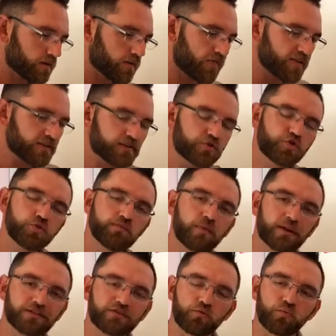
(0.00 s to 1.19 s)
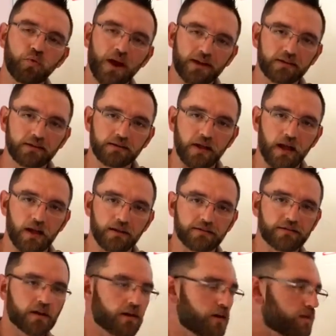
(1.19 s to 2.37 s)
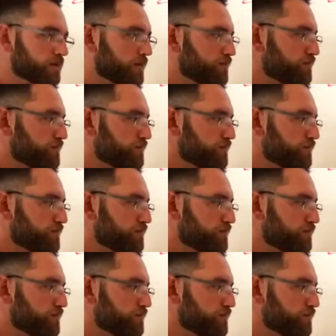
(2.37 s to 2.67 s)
things that you must recognize to